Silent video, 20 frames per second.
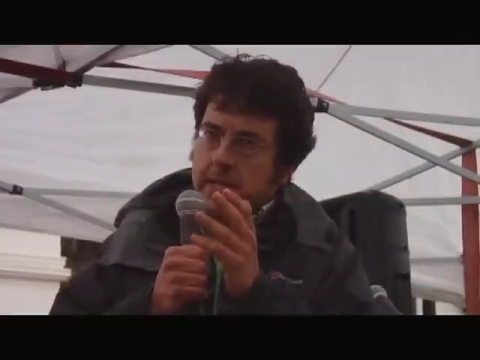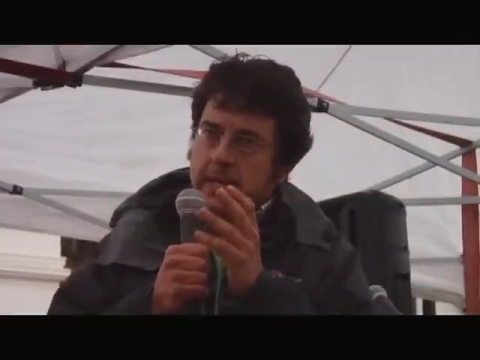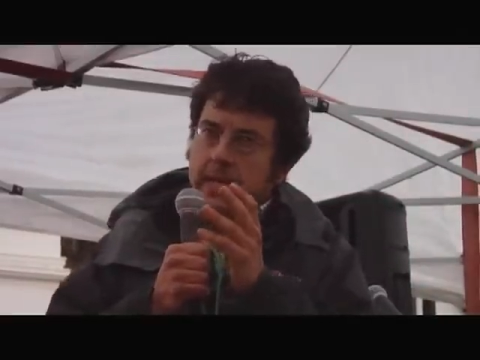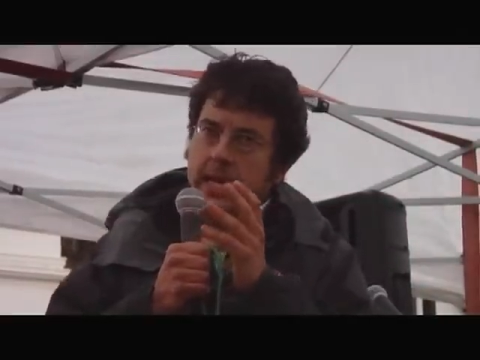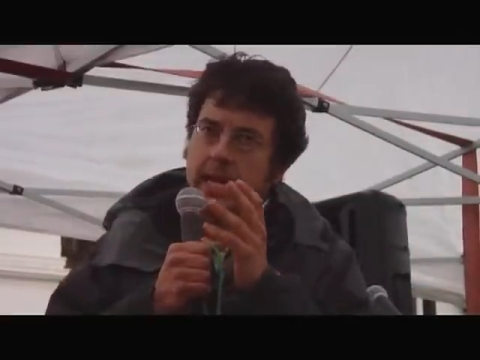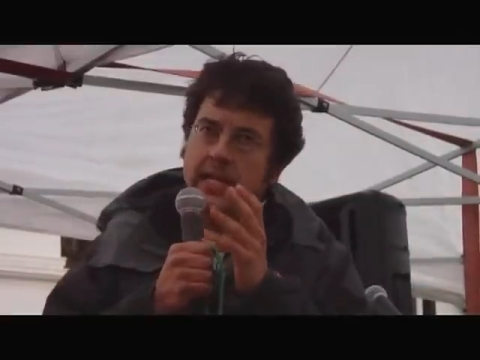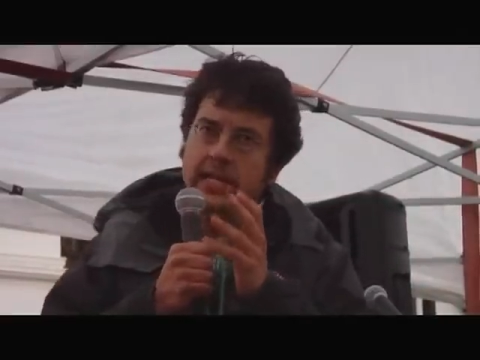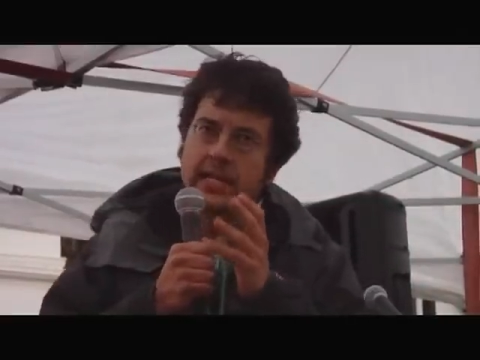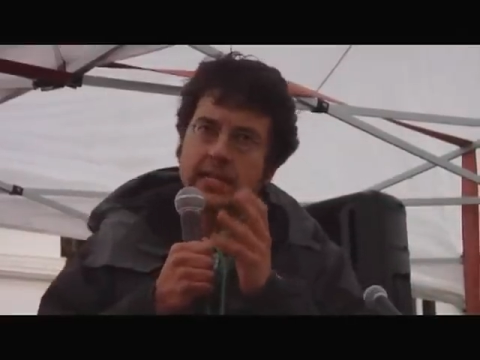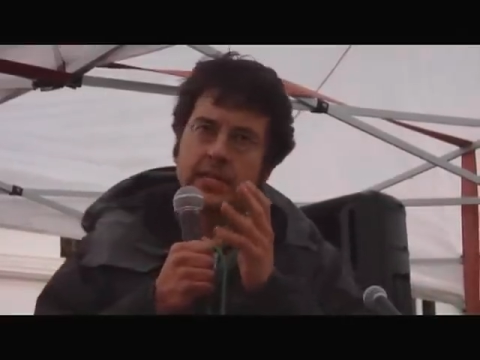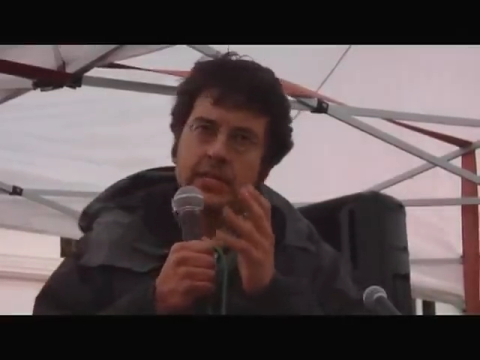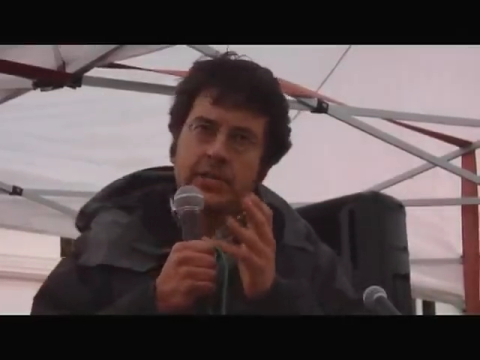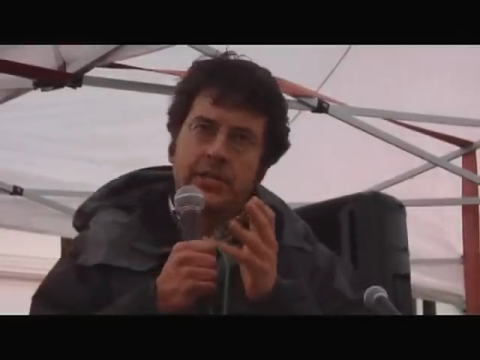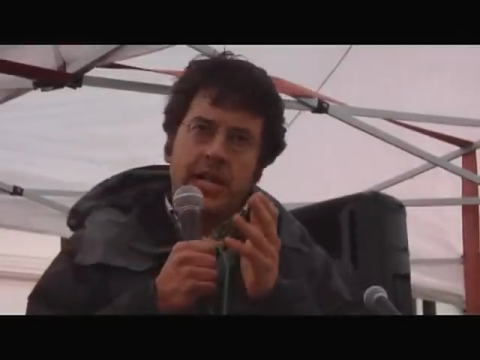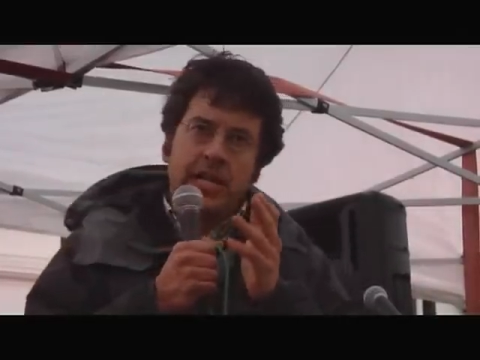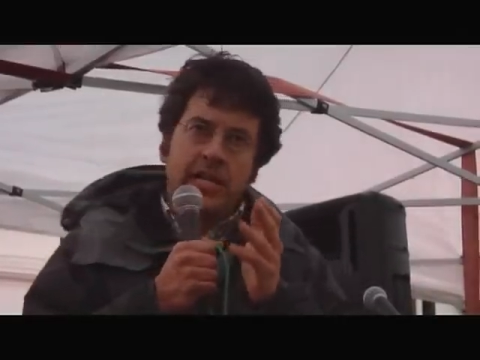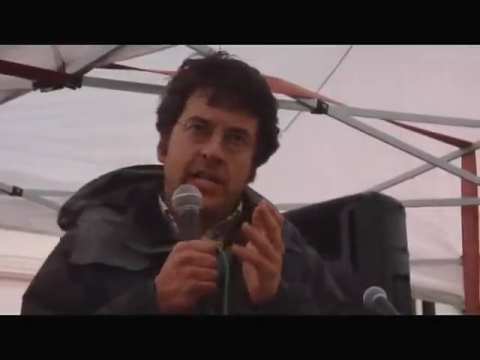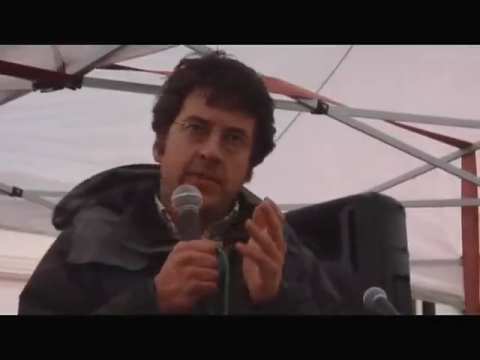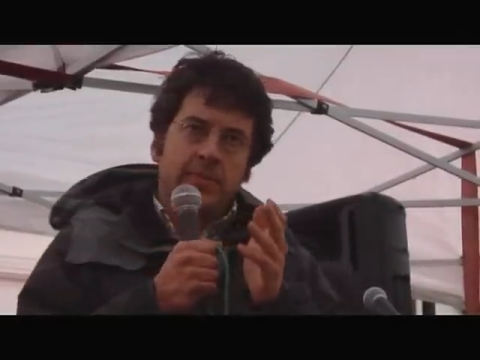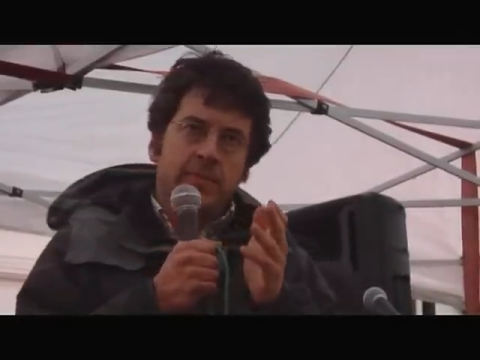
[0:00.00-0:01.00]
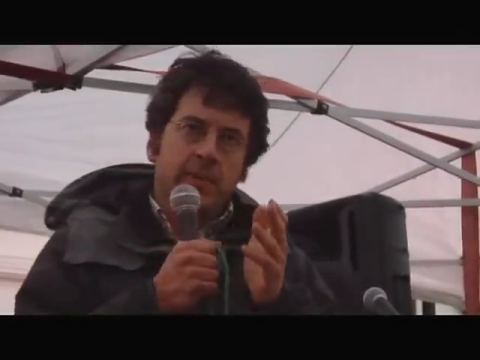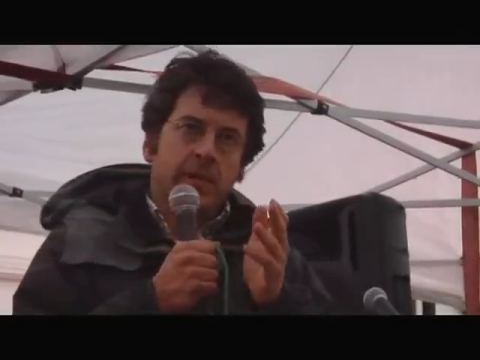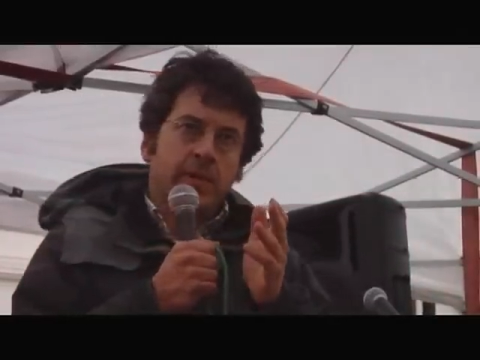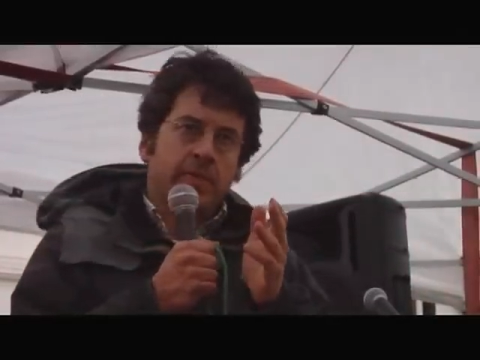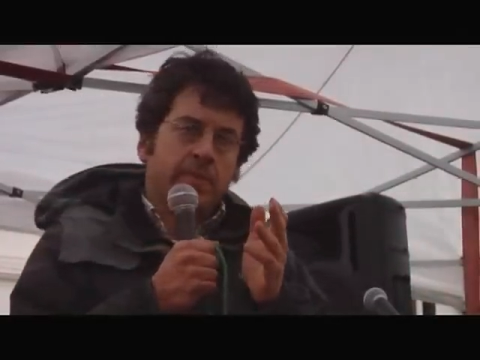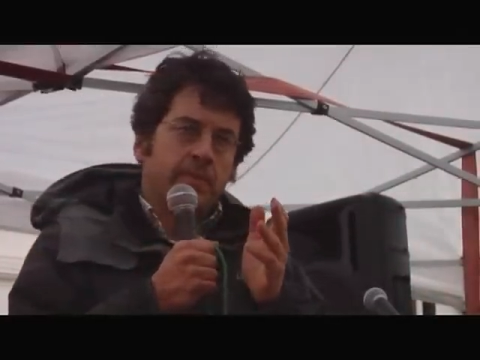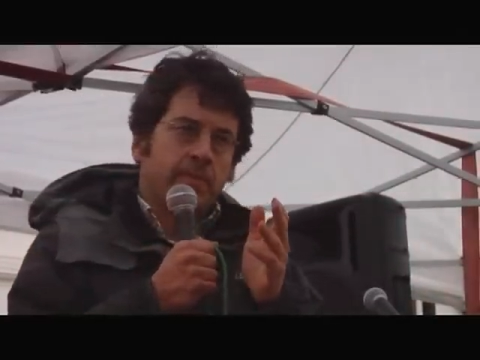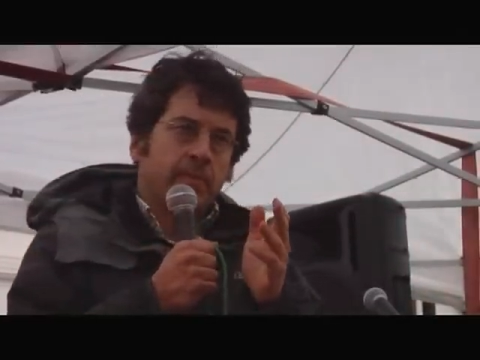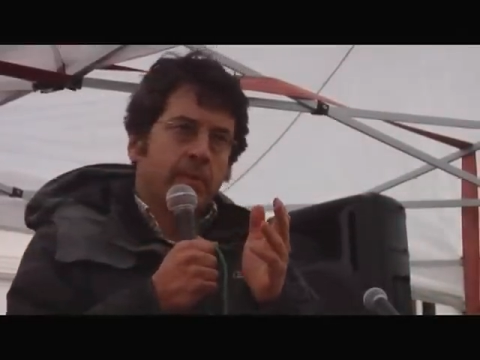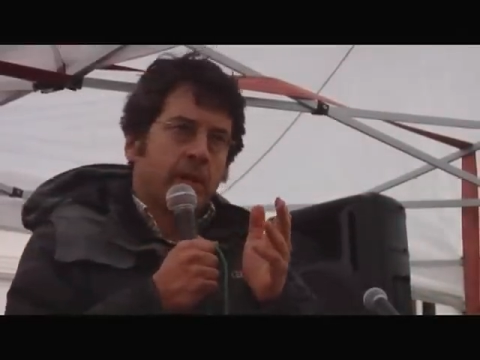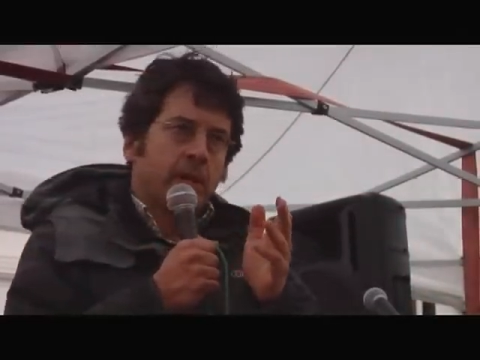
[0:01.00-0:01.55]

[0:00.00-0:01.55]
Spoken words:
ladies and gentlemen,